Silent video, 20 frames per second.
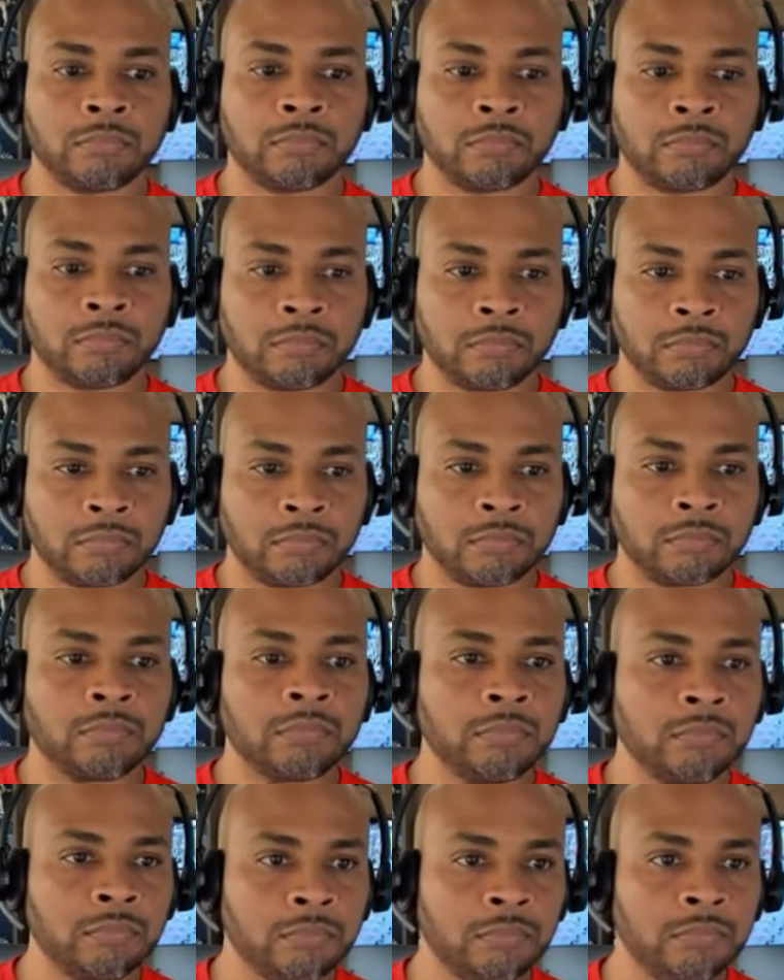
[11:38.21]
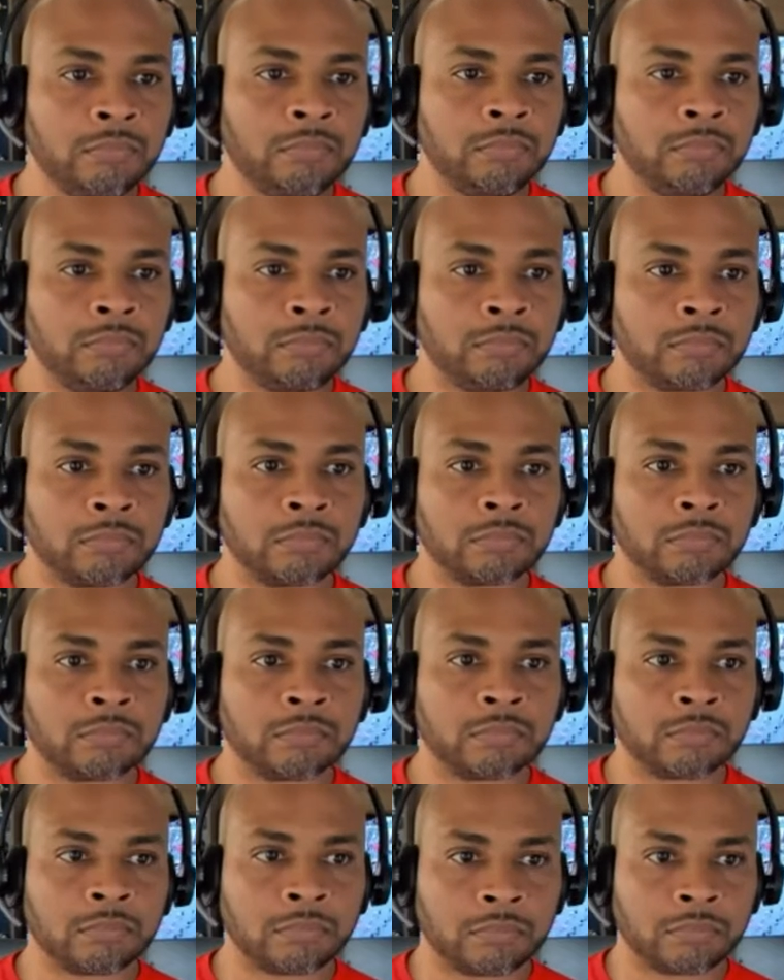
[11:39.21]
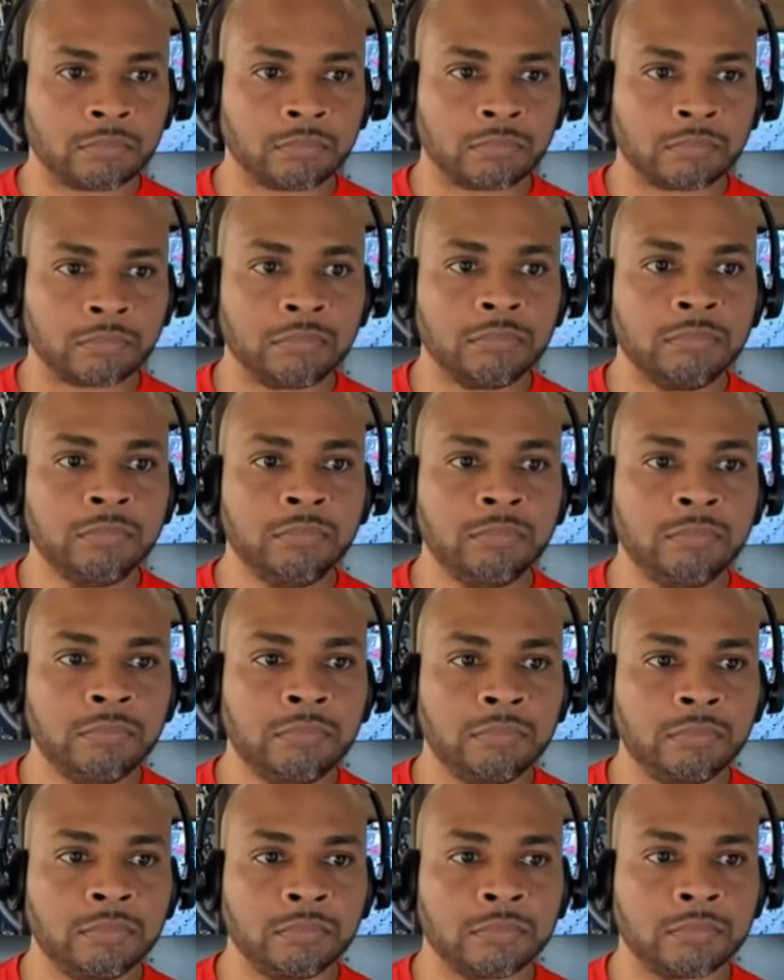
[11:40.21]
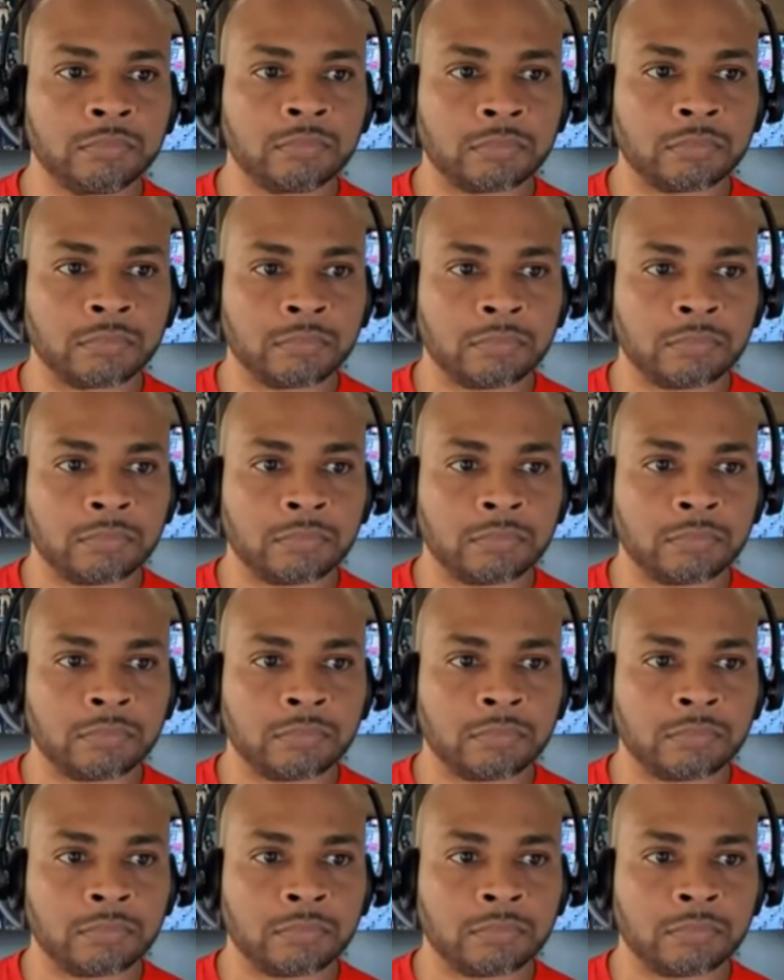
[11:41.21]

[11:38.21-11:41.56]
(silent)